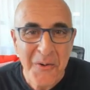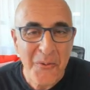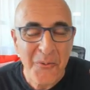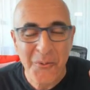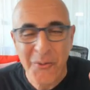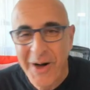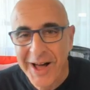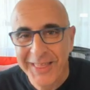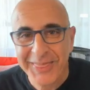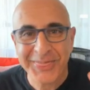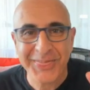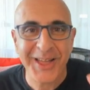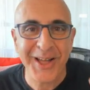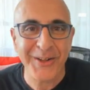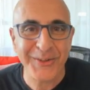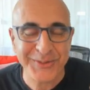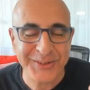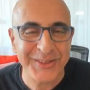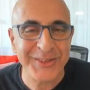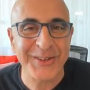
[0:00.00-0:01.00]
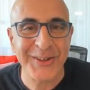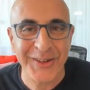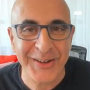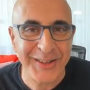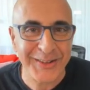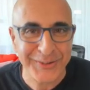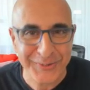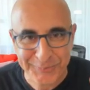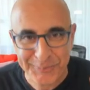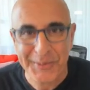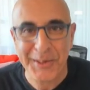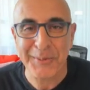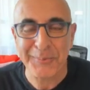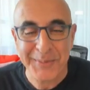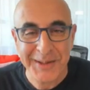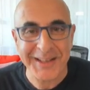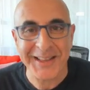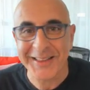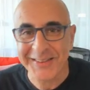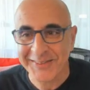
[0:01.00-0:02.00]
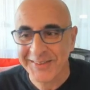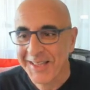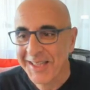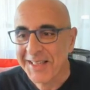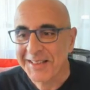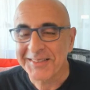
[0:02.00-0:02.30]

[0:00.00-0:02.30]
$1,000 per minute.